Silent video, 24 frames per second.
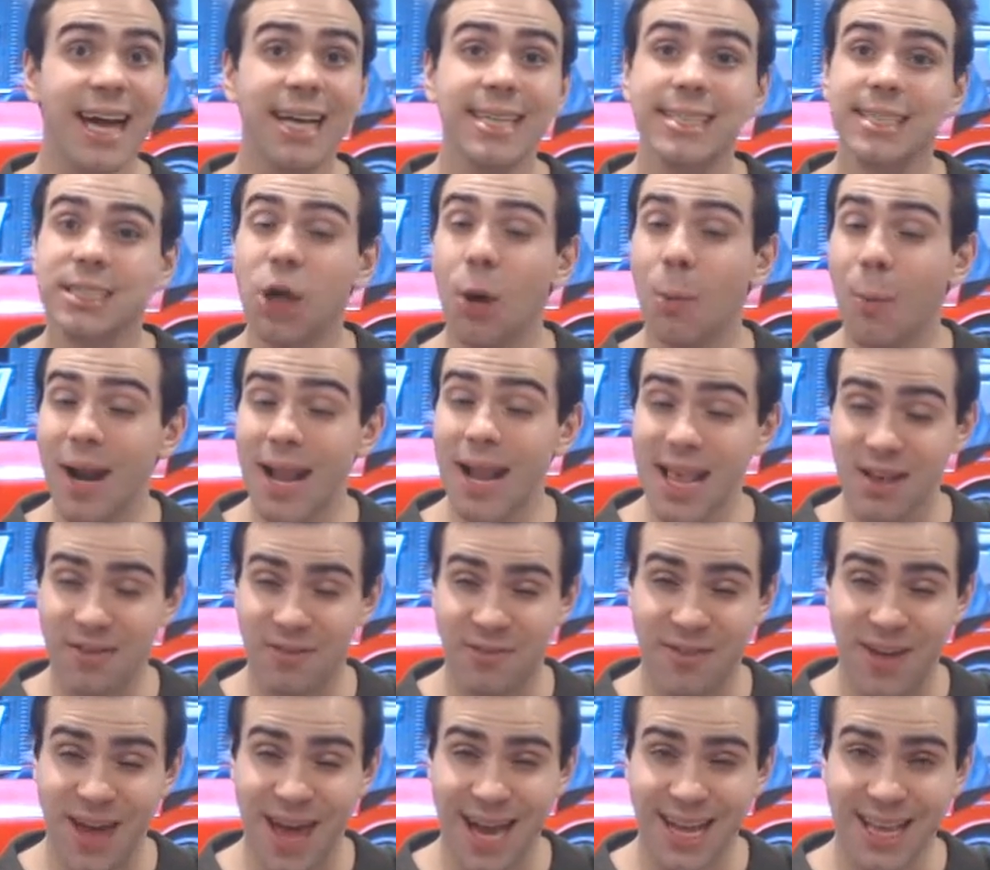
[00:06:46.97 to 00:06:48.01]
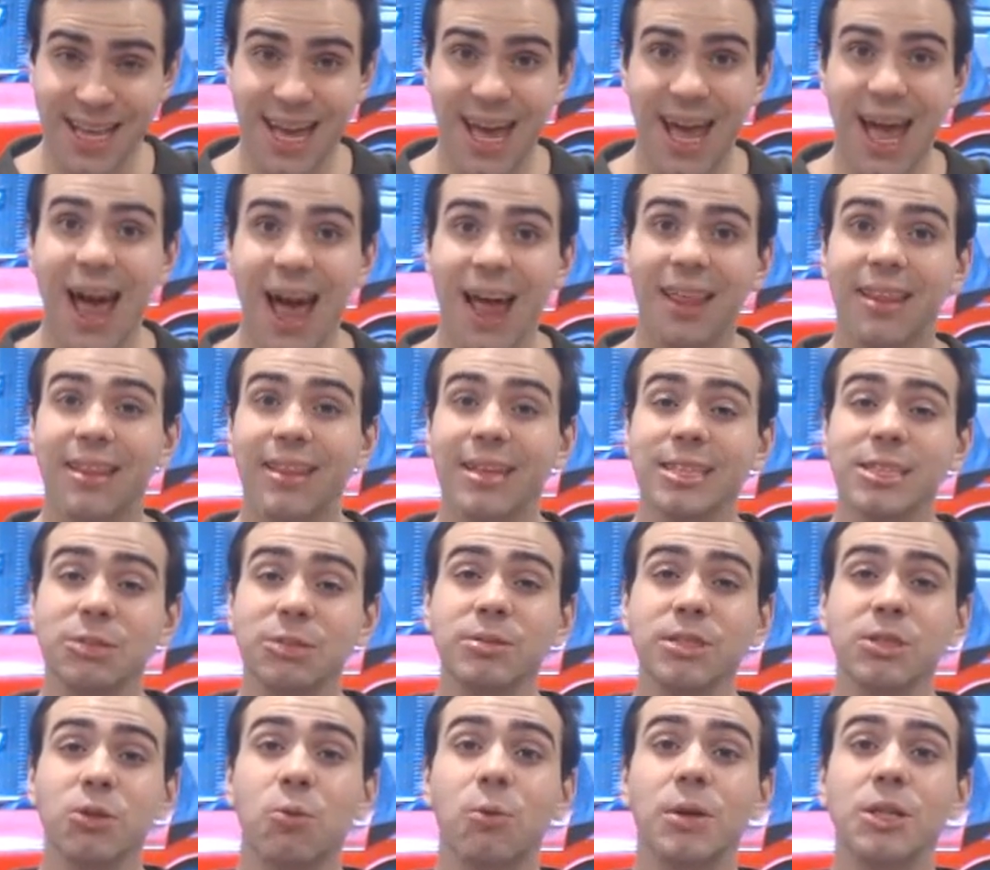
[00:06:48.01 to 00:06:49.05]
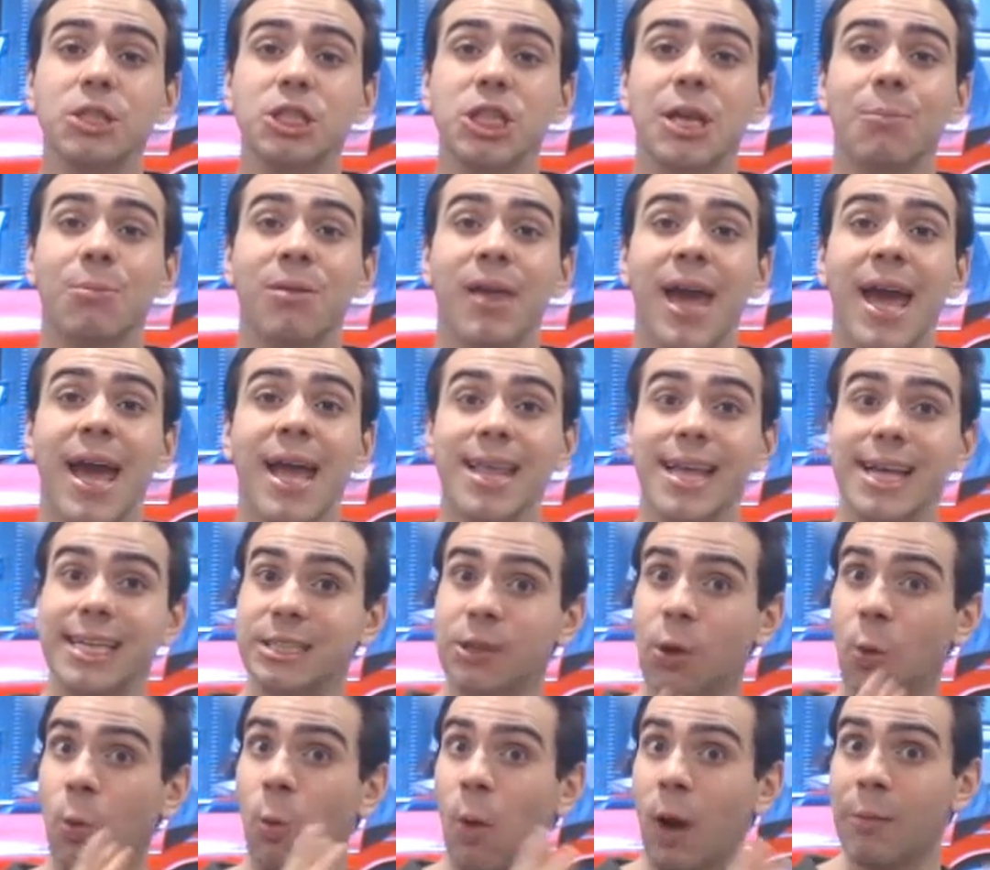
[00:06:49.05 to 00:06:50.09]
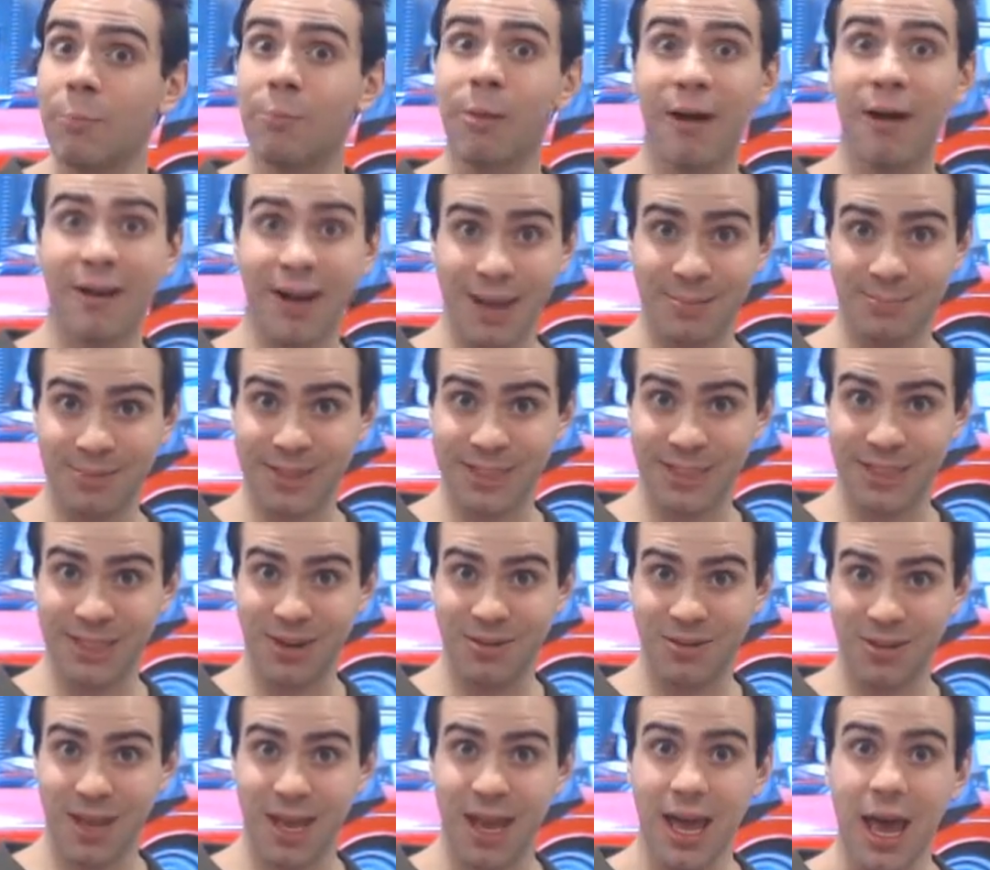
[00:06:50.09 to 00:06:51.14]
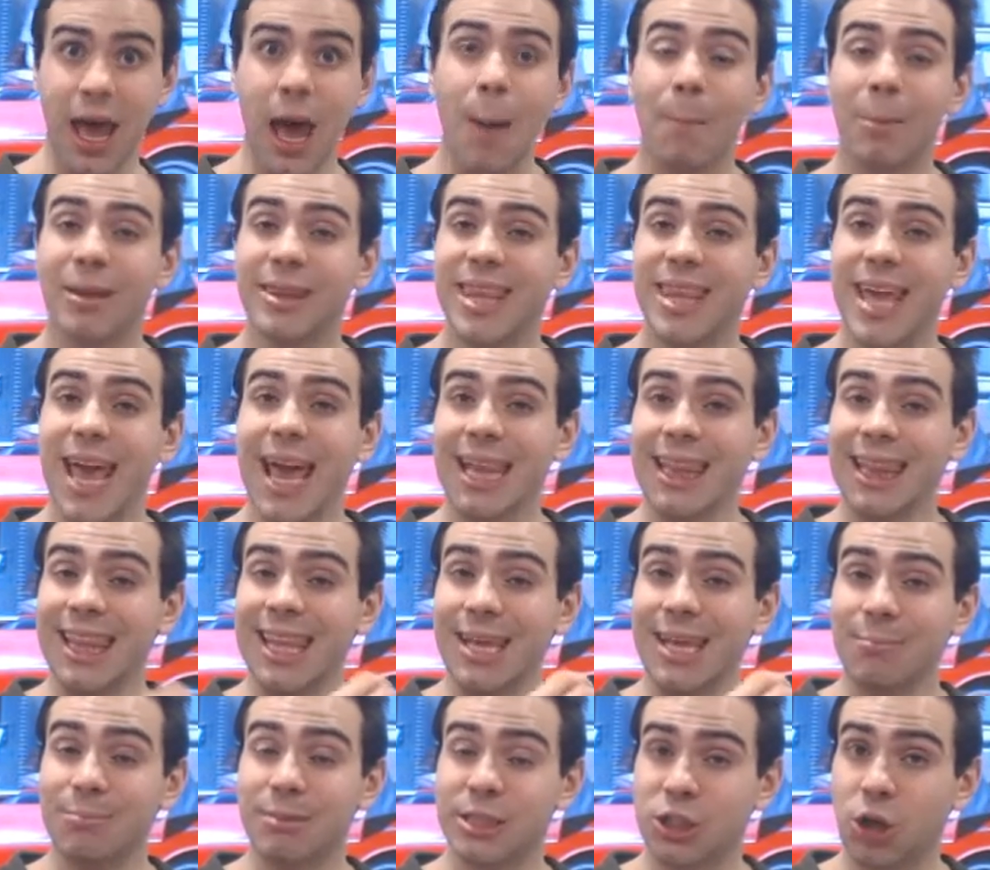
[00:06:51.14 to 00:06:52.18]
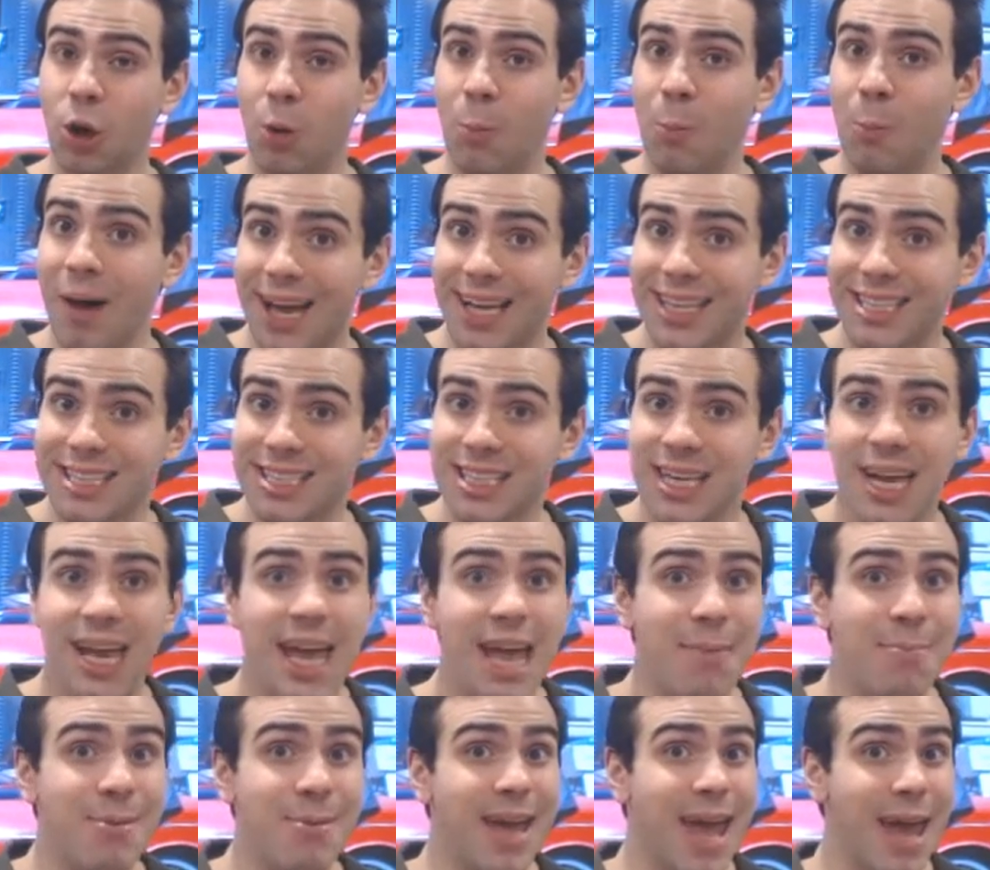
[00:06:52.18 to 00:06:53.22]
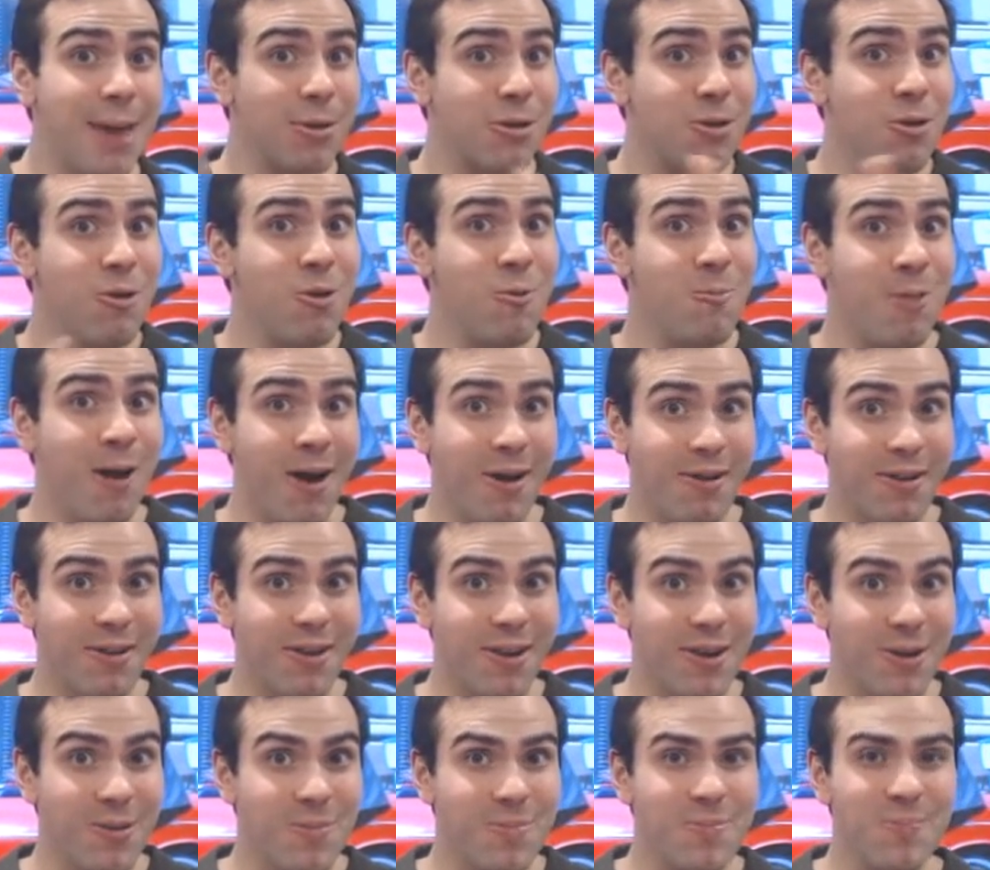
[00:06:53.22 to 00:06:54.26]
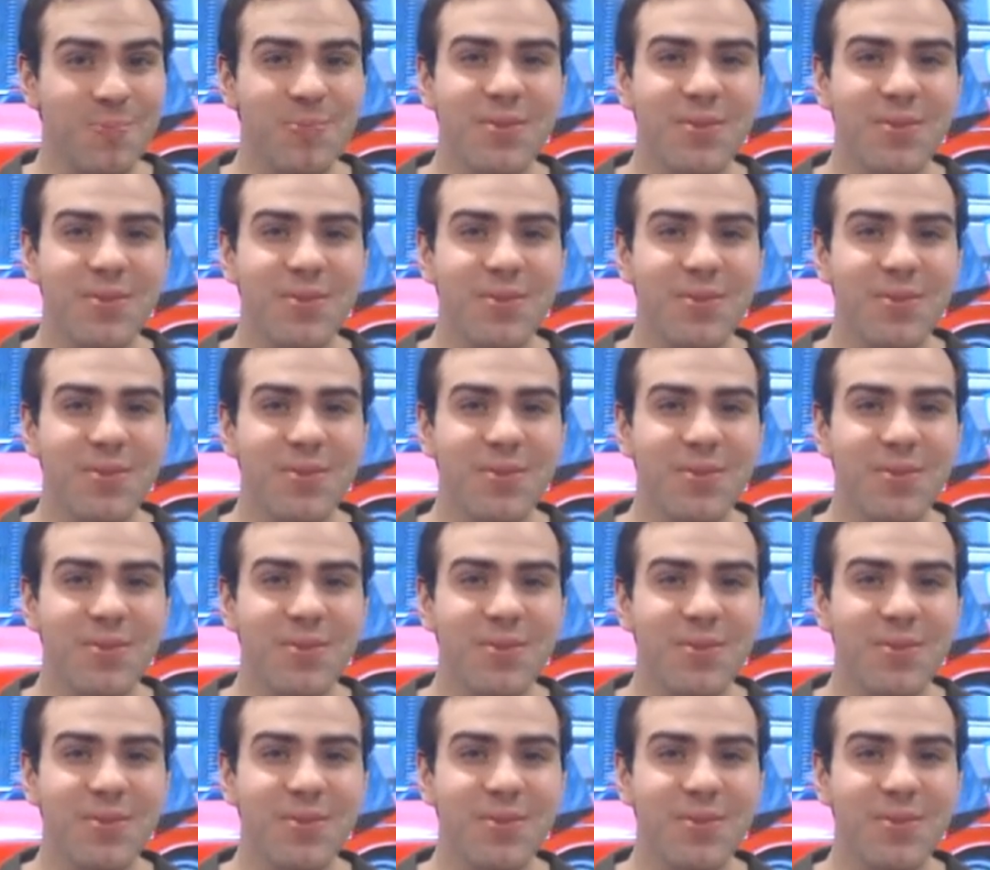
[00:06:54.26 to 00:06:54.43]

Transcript: So many, in fact, that this was originally planned as a one-part episode, but they ad-libbed so much, it became a two-parter.